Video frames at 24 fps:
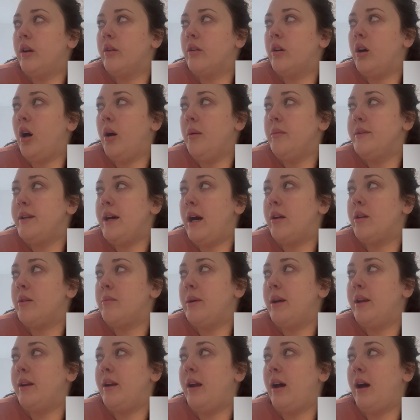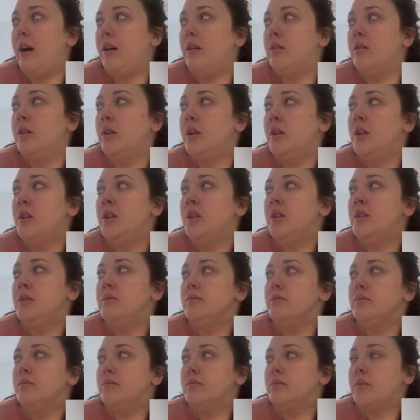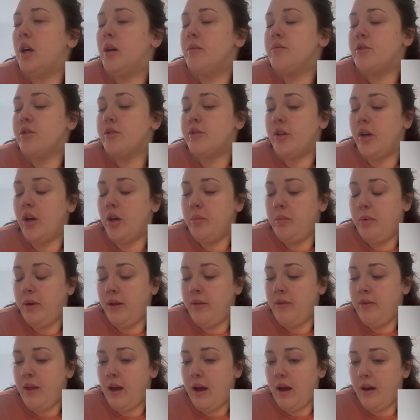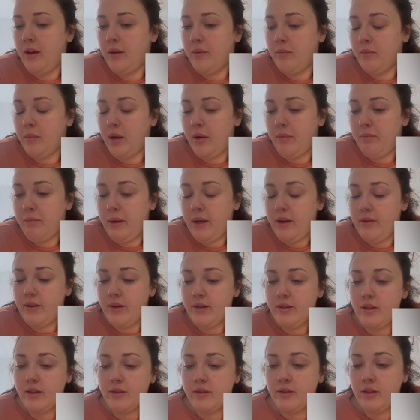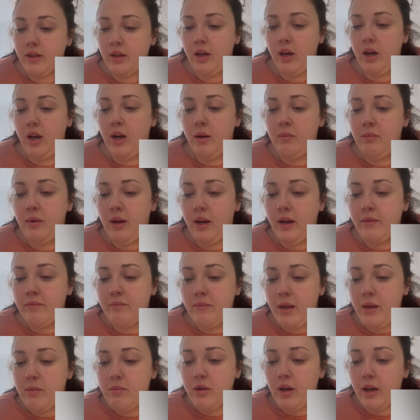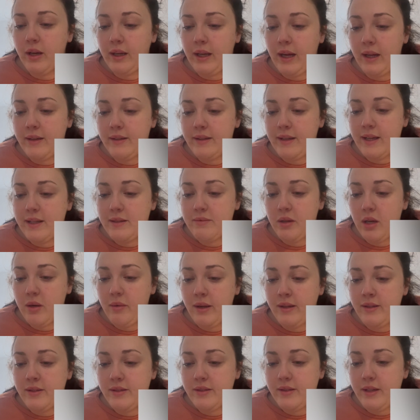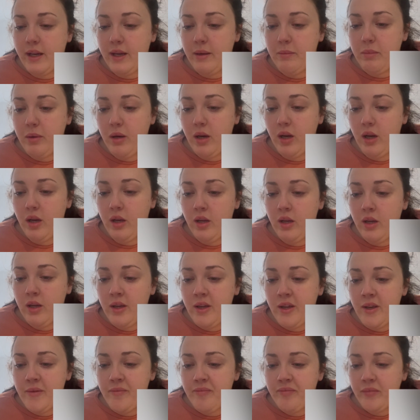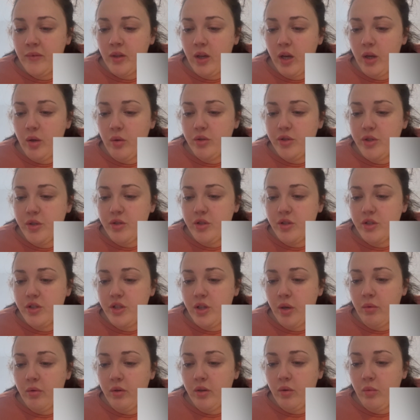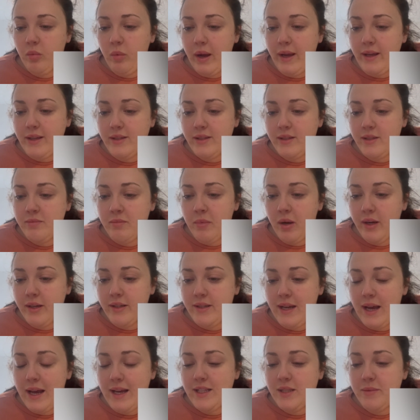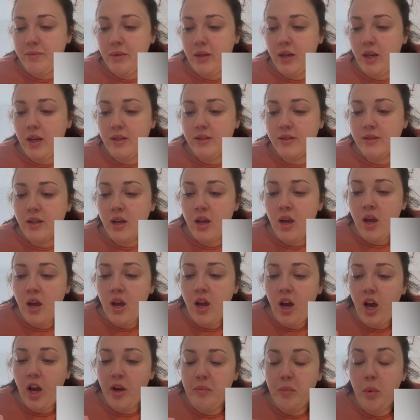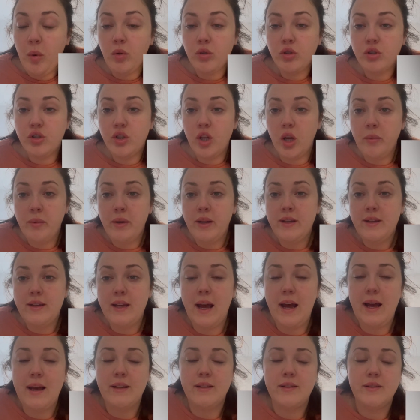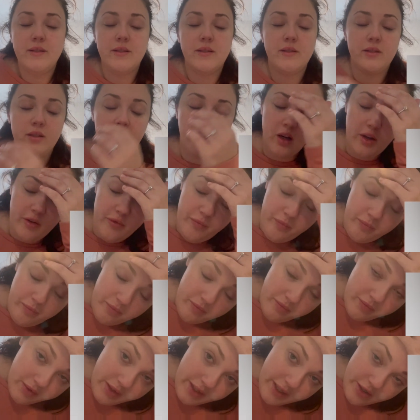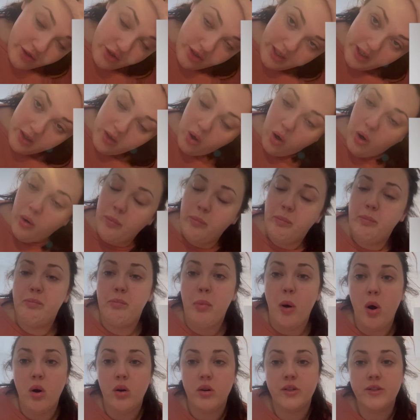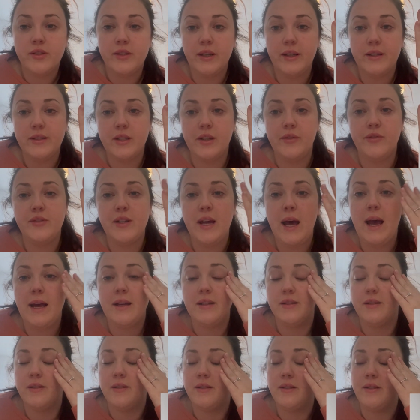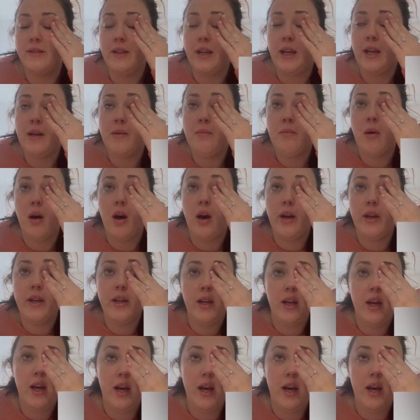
calm down a bit now, but I'm just hoping that my period doesn't come and maybe I can test by Wednesday. But I also just don't want to waste my test because I've bought so many tests. I've literally got boxes of tests in my